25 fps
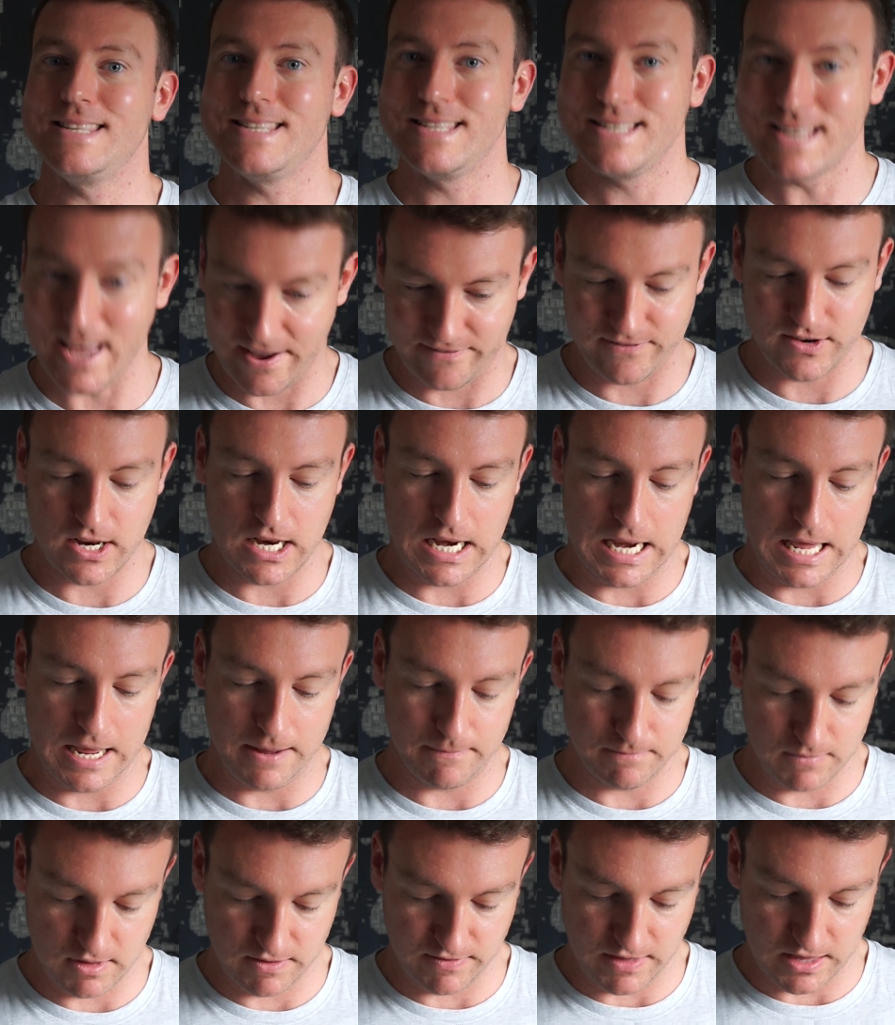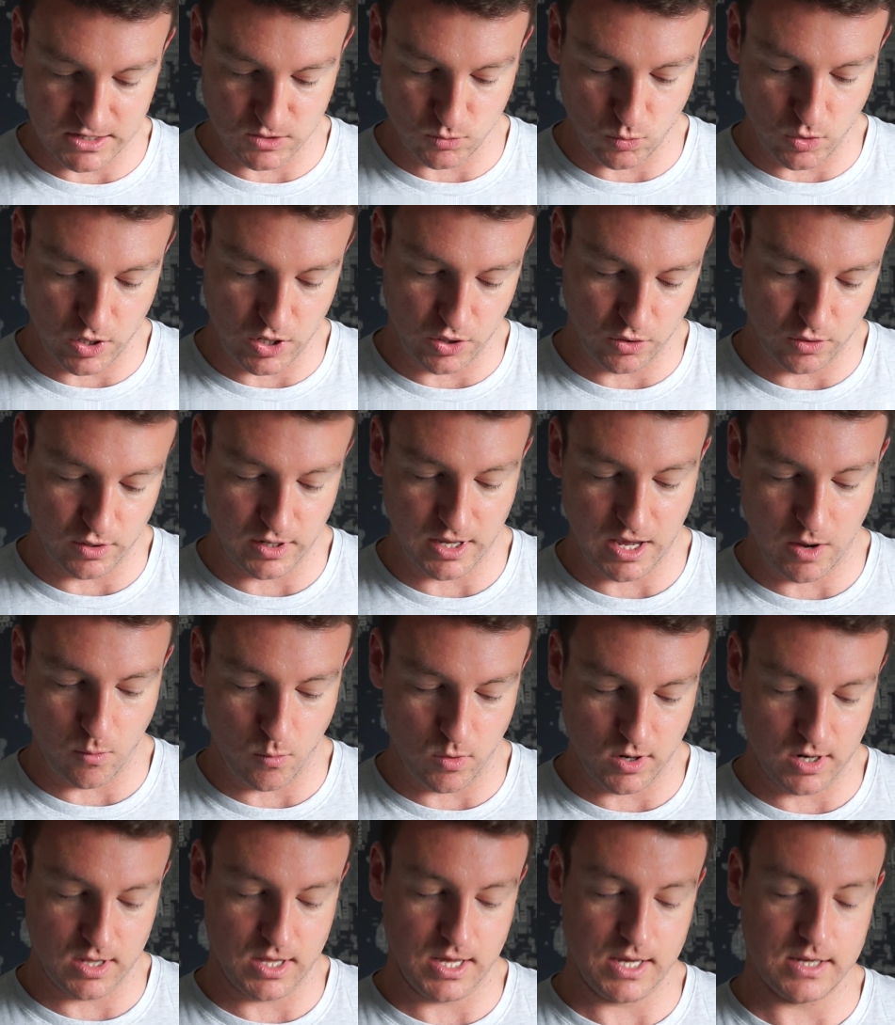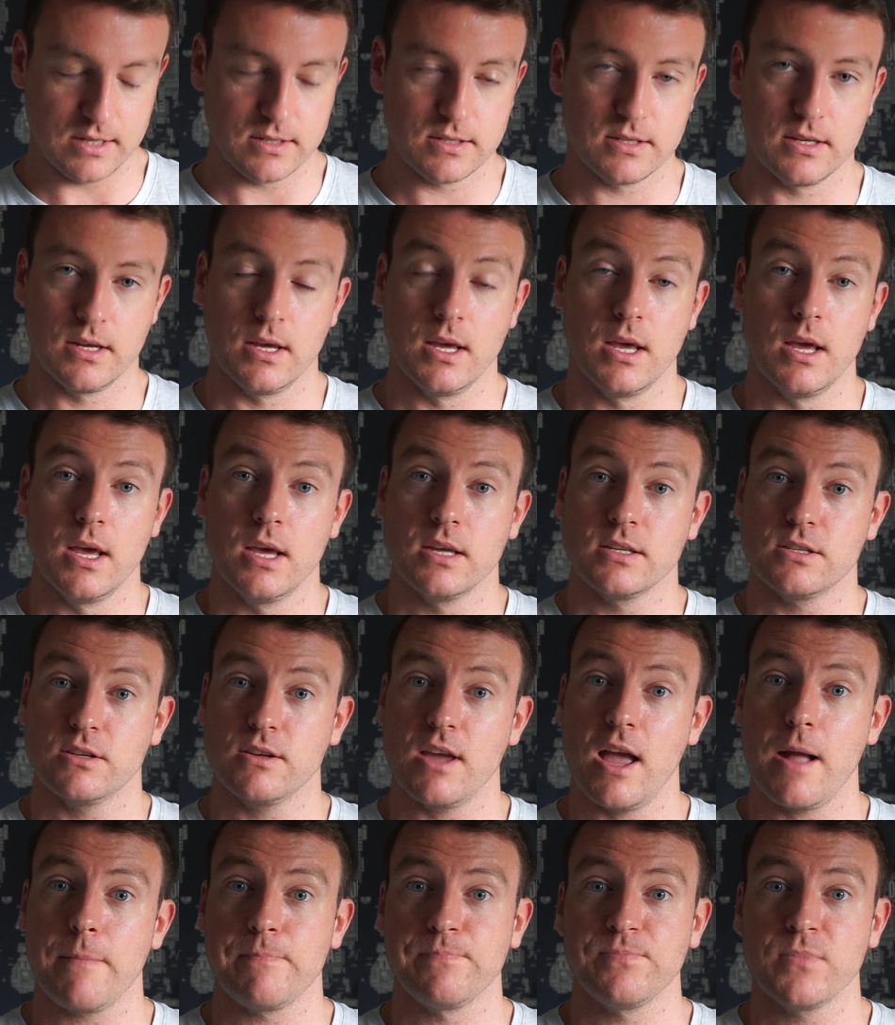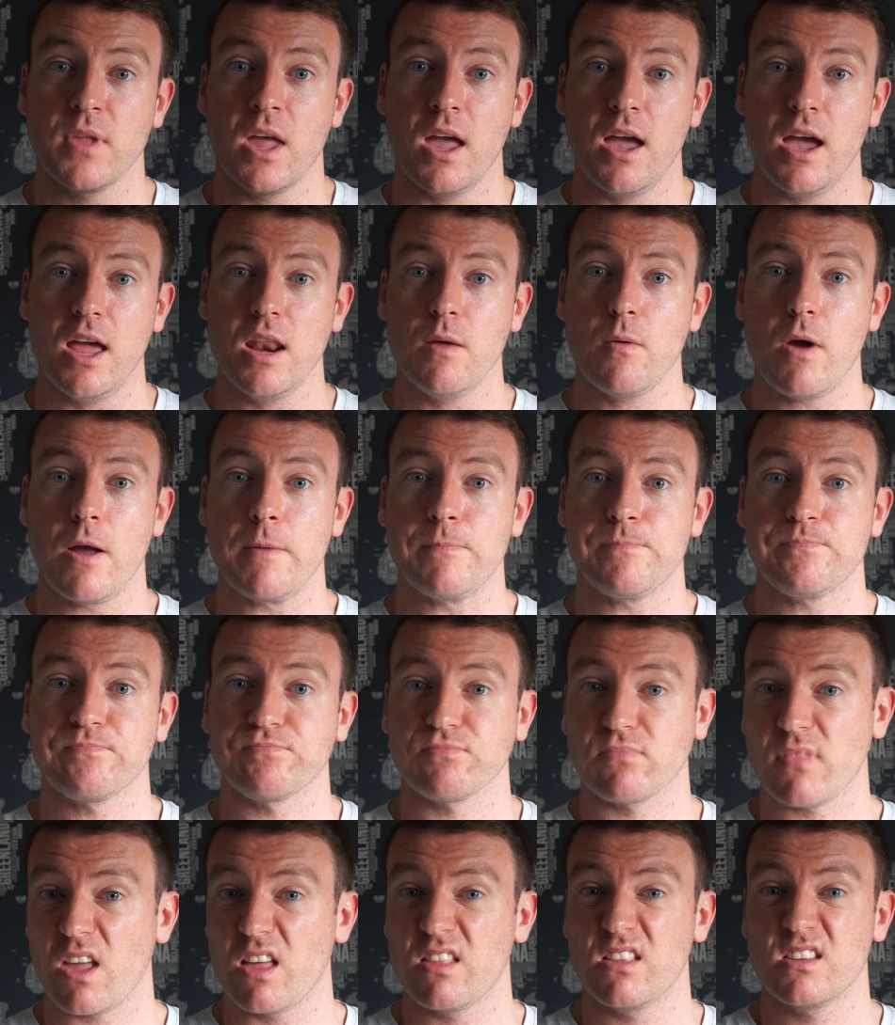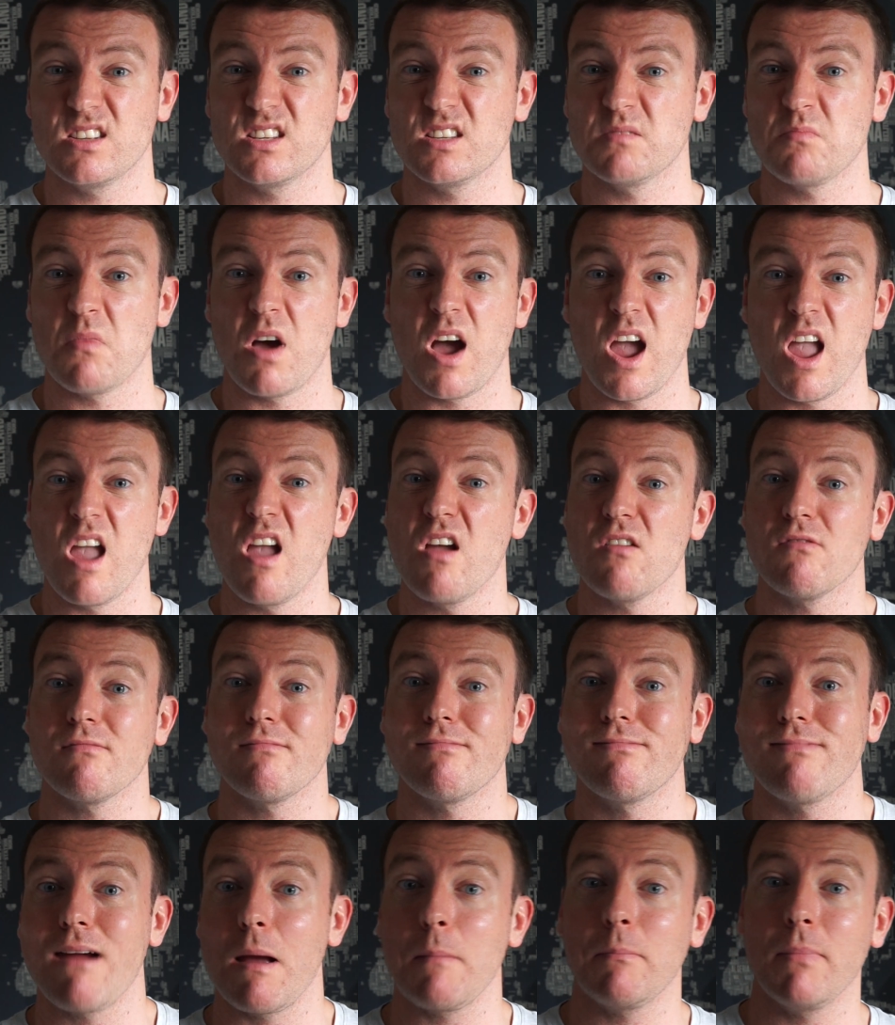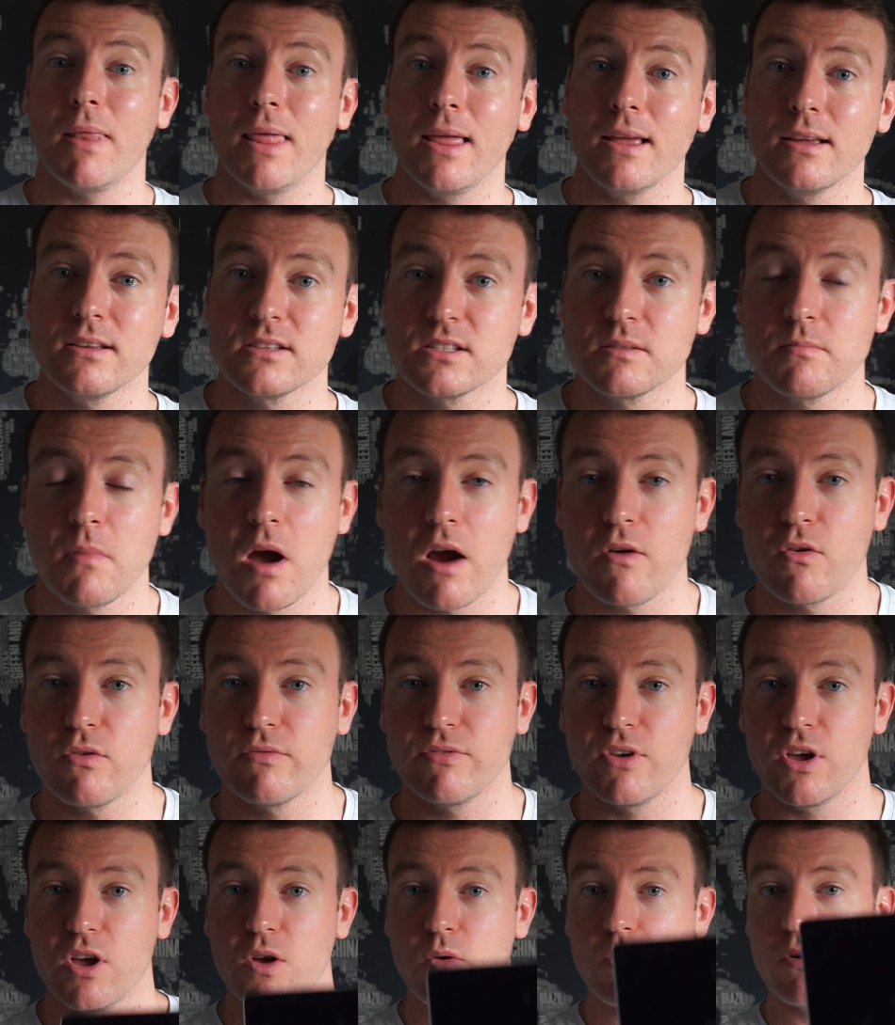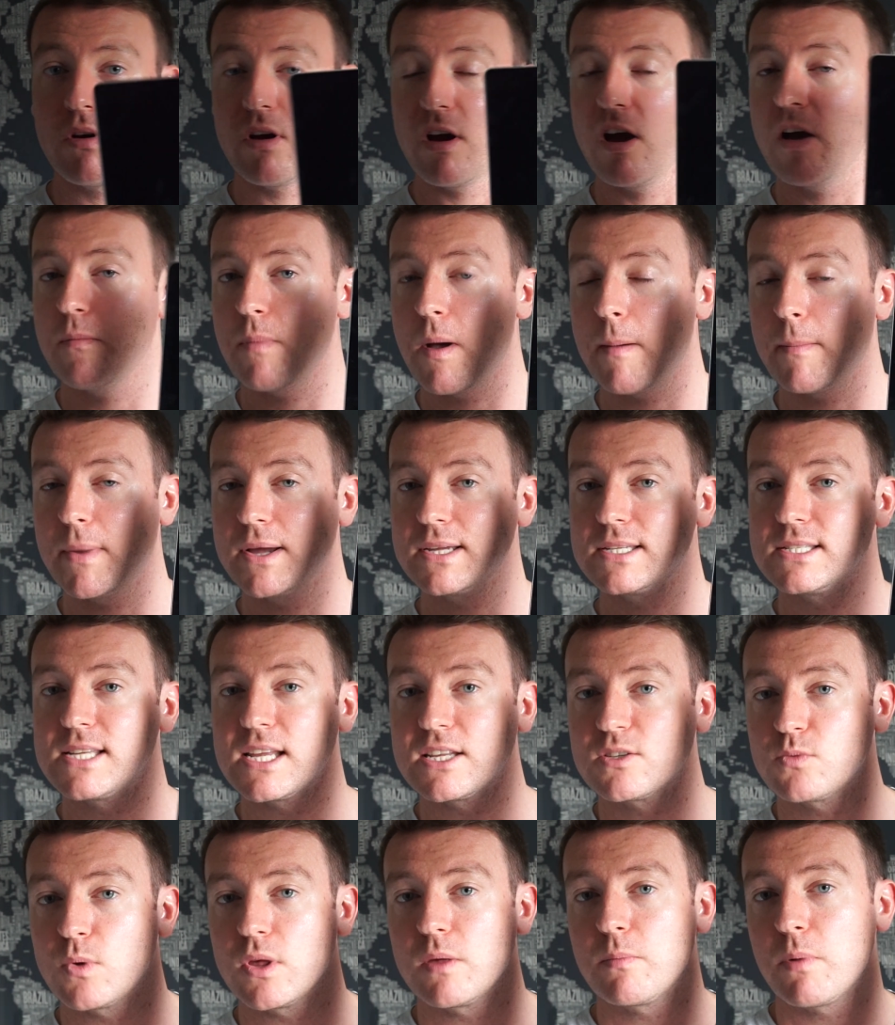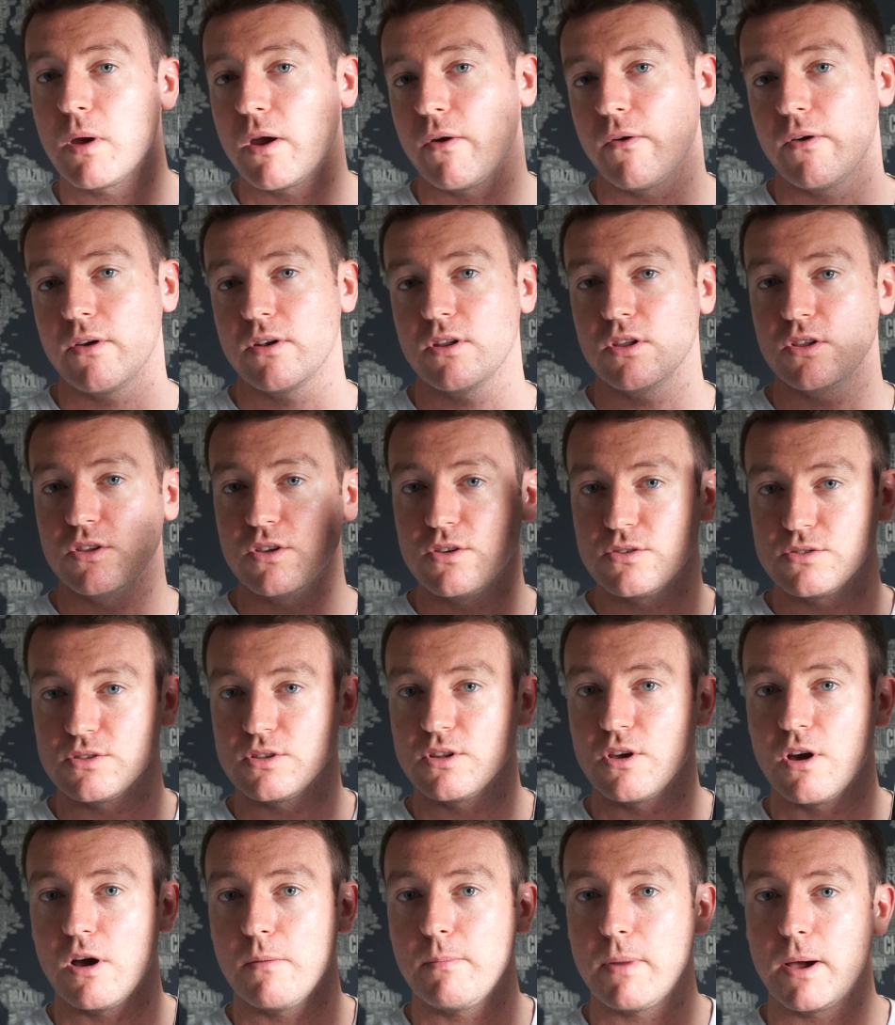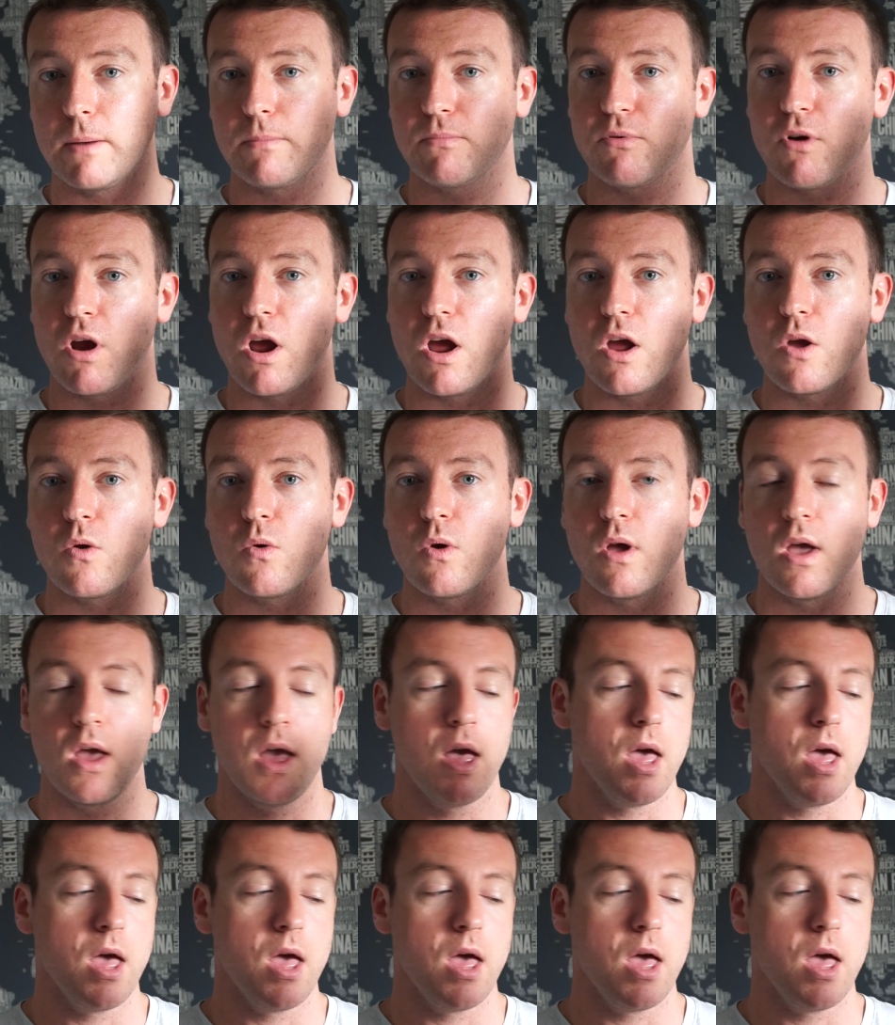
definitely. That's why you're going to get one of these. So yeah, anyway, this is my ramblings and my review about my 6-week period using the iPad Pro.